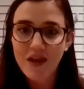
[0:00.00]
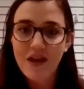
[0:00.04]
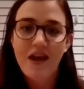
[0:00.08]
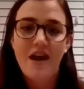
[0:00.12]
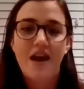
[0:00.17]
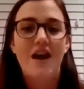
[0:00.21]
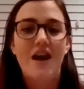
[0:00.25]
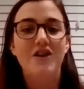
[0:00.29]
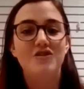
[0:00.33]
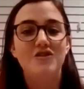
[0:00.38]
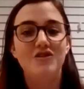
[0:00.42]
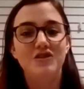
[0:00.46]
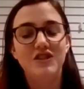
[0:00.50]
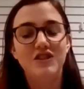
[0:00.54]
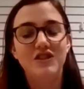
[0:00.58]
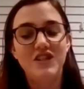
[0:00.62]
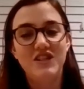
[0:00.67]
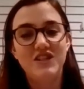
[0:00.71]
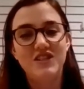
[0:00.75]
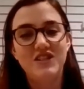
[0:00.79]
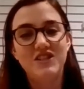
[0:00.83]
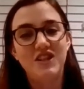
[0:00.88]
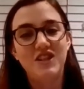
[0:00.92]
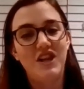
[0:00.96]
I just
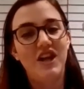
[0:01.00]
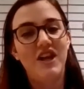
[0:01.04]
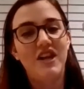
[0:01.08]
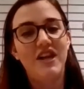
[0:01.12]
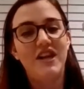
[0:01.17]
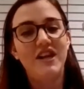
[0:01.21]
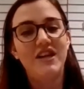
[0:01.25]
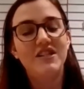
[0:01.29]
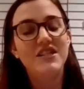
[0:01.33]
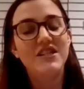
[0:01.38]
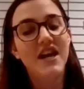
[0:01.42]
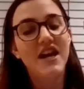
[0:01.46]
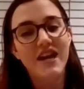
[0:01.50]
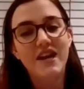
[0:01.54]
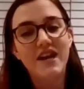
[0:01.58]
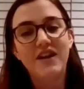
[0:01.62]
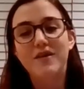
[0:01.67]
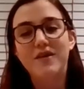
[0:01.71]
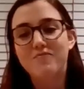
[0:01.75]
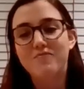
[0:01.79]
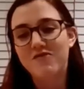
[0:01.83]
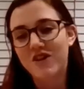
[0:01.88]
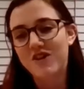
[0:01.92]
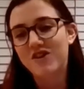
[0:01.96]
needed to like take the
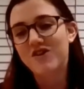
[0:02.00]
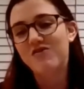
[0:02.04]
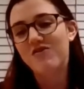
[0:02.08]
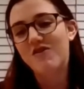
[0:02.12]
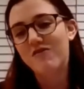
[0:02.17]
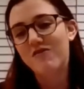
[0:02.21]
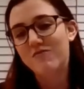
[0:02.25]
pressure off